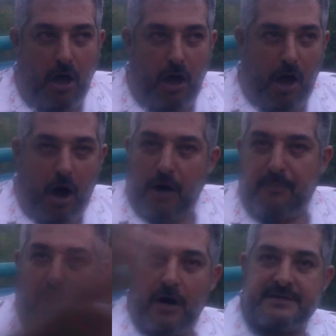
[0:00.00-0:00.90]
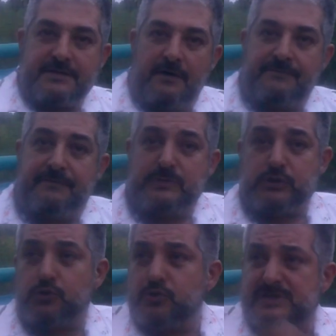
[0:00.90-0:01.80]
are part of
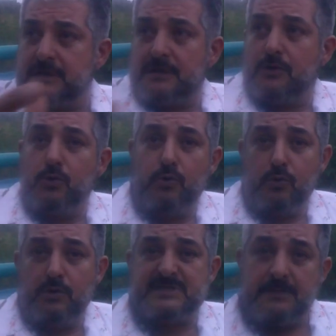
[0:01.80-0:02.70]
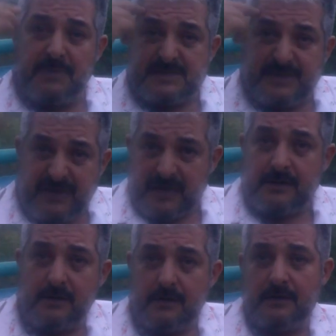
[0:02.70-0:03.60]
choosing who is the best
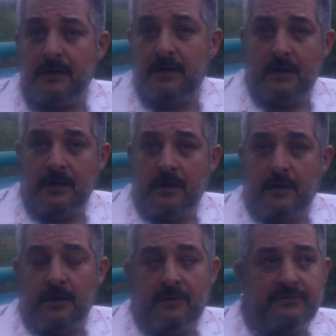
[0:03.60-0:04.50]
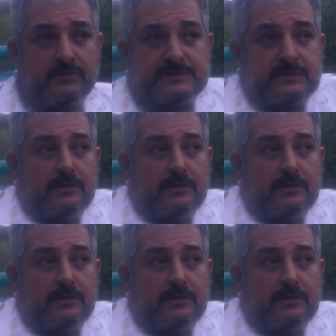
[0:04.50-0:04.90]
thinker folks